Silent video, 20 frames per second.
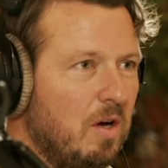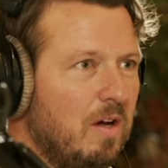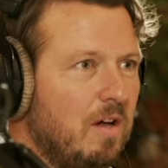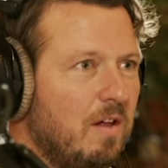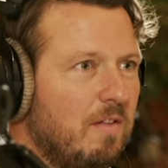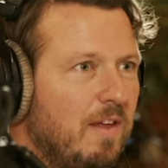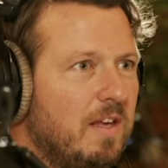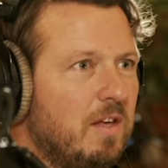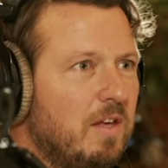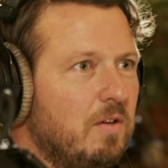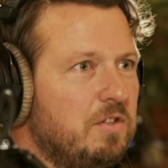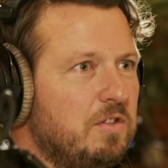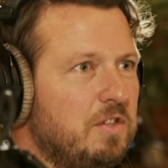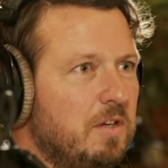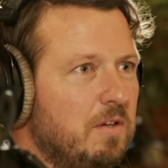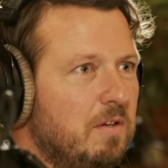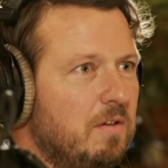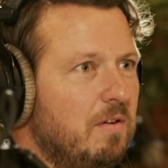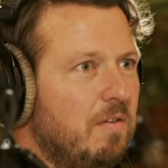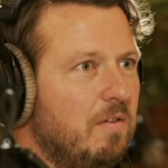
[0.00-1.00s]
Thank you,
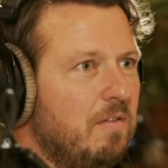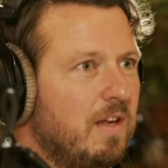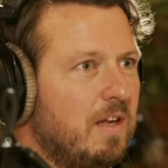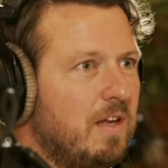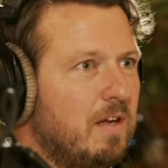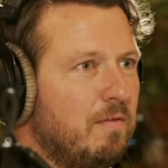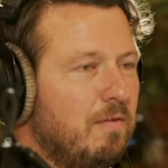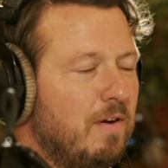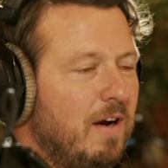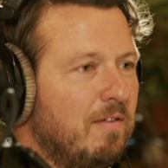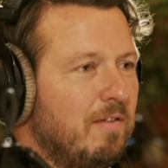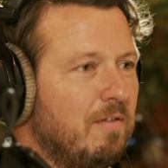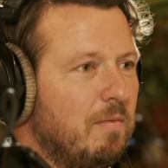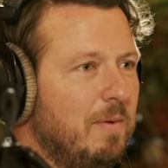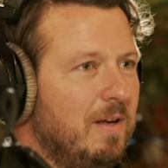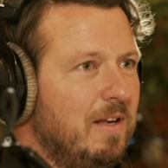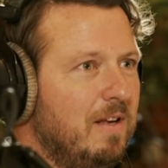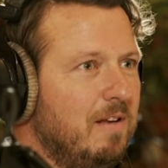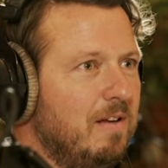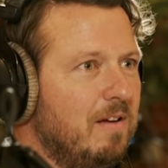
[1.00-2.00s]
Gio. Thank you for having
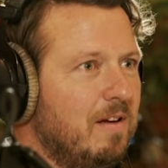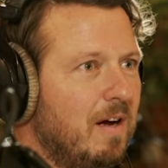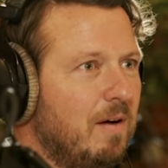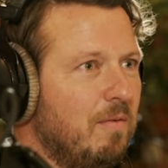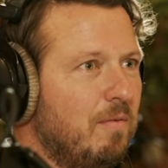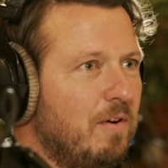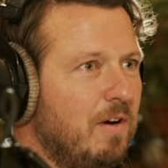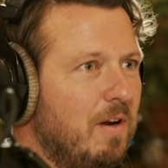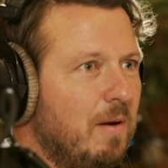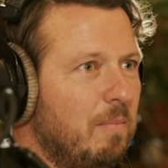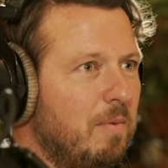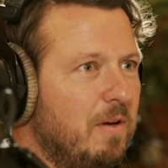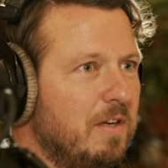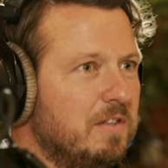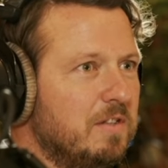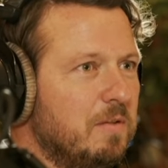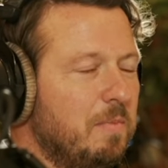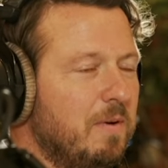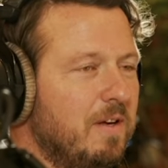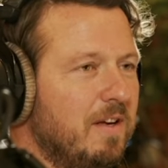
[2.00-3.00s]
me. I'm really pleased
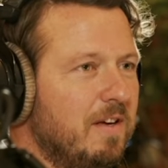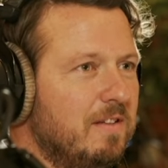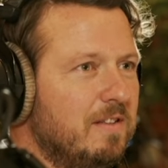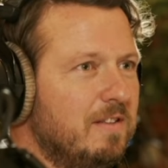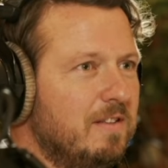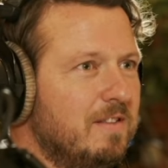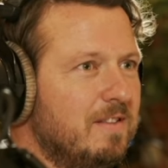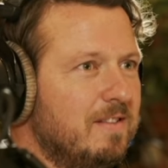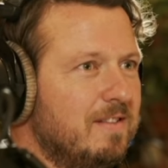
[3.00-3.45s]
to be here.